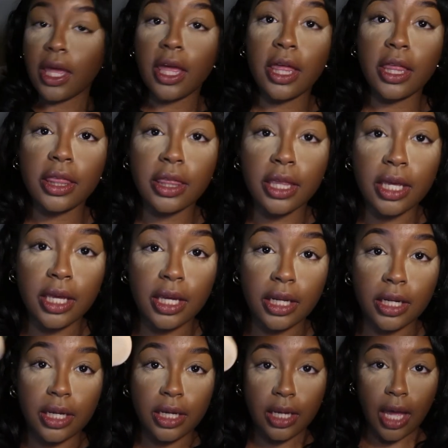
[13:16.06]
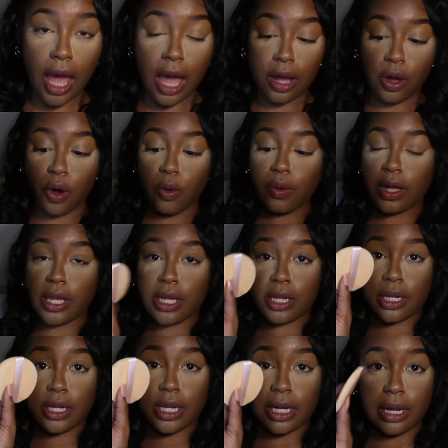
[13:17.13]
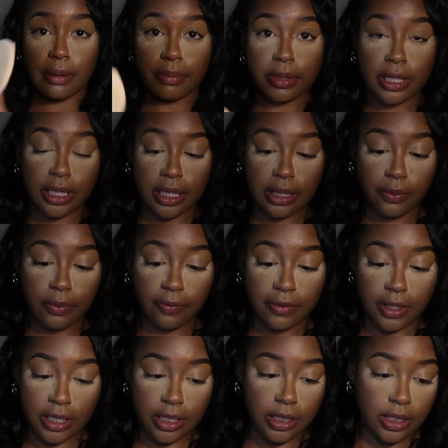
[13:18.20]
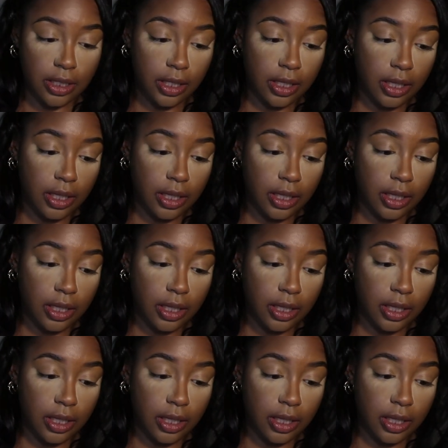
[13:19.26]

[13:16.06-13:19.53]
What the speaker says: And then I go in and I blend it in with this.